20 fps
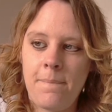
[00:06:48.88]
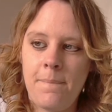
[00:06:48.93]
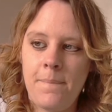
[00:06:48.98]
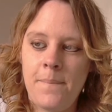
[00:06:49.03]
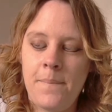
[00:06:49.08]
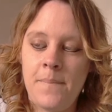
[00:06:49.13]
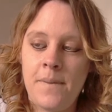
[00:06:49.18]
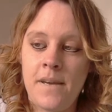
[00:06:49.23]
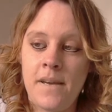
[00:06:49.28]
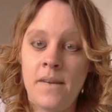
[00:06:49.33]

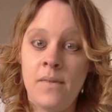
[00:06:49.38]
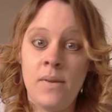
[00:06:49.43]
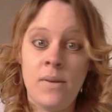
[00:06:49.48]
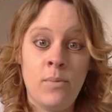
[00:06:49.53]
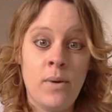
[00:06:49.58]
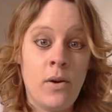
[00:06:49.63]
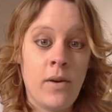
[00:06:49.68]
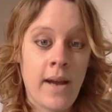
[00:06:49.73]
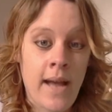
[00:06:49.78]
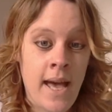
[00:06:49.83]
But
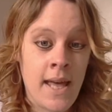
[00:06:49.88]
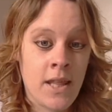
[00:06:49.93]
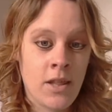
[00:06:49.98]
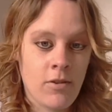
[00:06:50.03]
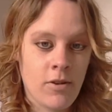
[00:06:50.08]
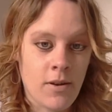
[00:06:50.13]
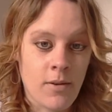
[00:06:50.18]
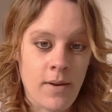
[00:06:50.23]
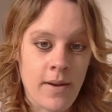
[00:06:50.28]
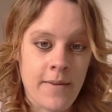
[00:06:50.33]
we'll get
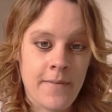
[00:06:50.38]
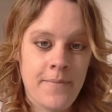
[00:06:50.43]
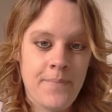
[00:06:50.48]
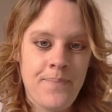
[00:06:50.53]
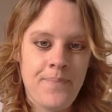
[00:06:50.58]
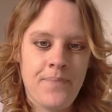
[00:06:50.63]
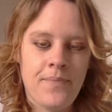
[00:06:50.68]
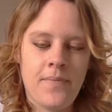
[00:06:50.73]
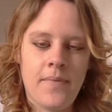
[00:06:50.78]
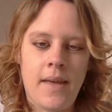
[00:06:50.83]
through it,
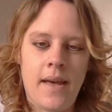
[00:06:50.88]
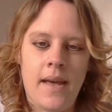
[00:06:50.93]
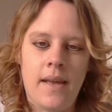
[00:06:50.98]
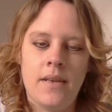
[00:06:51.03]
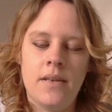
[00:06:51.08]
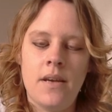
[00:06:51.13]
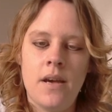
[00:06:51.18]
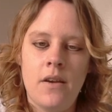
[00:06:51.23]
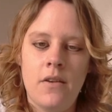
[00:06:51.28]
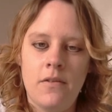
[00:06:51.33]
and
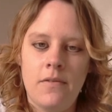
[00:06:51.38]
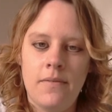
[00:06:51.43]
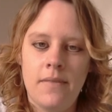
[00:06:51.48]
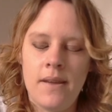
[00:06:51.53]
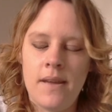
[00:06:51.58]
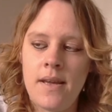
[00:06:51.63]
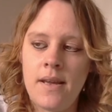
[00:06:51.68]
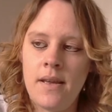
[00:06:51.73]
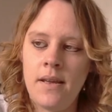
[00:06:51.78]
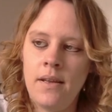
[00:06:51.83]

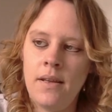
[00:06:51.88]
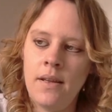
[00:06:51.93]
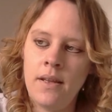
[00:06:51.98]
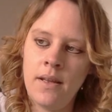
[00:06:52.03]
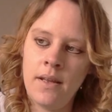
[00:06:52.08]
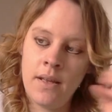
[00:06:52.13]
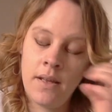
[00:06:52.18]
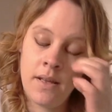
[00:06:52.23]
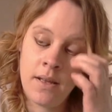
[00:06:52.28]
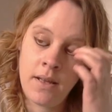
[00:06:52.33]
hopefully
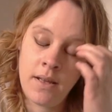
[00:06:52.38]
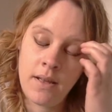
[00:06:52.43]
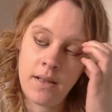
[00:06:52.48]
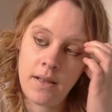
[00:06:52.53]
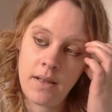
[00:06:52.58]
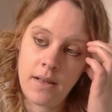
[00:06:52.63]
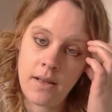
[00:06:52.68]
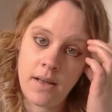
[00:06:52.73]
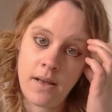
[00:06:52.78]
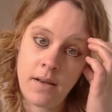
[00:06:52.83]

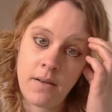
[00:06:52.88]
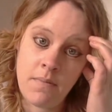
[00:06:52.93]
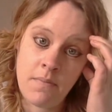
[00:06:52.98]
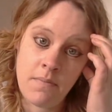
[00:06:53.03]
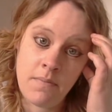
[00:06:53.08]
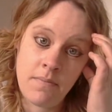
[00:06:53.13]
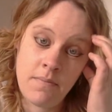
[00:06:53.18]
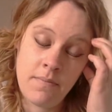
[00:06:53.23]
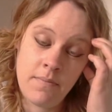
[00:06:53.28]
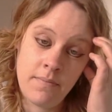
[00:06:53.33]

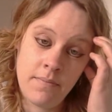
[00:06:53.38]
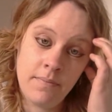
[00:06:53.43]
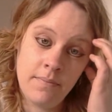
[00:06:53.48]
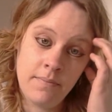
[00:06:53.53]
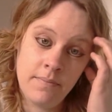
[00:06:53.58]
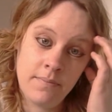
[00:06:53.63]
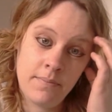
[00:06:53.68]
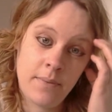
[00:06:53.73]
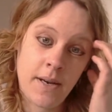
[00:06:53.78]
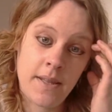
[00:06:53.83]

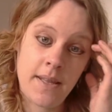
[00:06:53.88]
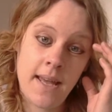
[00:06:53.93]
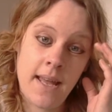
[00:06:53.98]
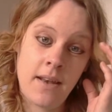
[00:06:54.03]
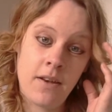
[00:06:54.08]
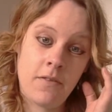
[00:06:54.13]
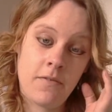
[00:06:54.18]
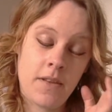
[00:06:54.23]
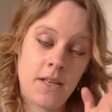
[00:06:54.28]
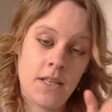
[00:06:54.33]
by the
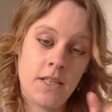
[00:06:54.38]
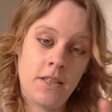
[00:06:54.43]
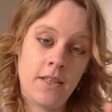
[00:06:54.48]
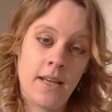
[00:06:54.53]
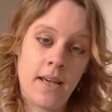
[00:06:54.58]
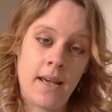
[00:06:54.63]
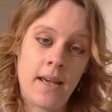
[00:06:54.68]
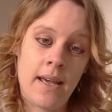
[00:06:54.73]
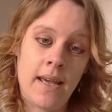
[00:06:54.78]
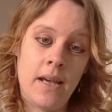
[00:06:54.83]
end of this
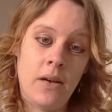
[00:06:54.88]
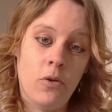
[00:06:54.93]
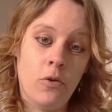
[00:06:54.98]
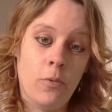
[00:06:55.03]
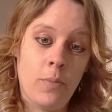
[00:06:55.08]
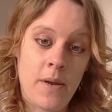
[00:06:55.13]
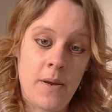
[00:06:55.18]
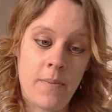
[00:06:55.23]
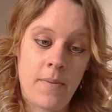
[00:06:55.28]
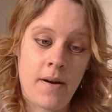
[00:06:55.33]
year it will
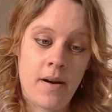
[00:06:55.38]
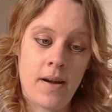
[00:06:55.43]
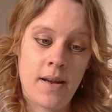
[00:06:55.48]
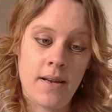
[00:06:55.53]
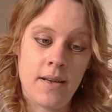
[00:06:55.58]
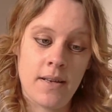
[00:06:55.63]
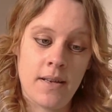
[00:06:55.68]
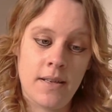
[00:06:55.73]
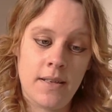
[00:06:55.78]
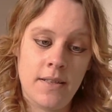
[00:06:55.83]
be
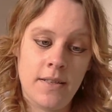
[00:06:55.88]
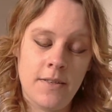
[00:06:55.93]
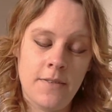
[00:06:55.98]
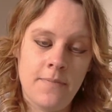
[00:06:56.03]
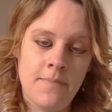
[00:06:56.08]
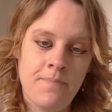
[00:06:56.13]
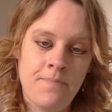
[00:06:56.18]
behind us.